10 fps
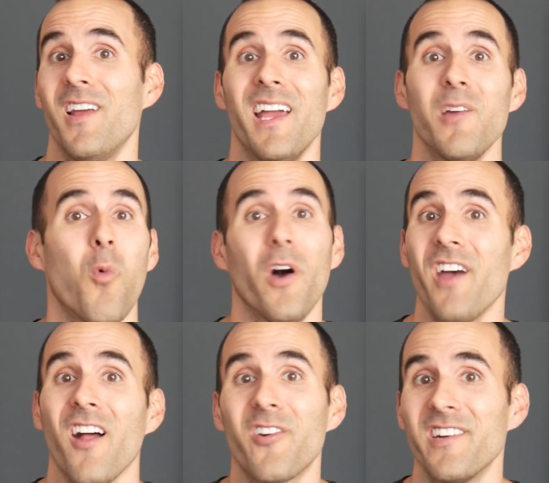a
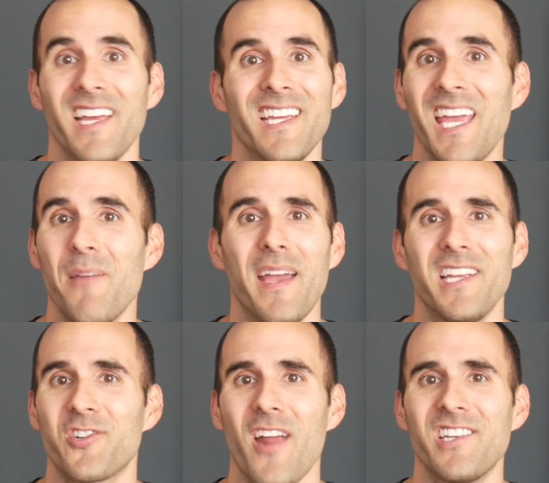$1 a day
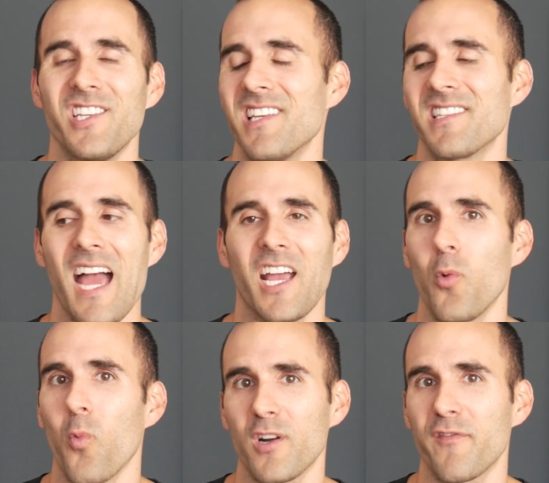campaign strategy is not
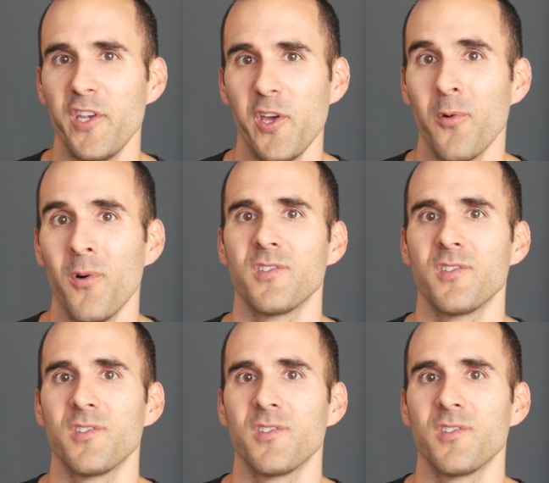gonna work for you.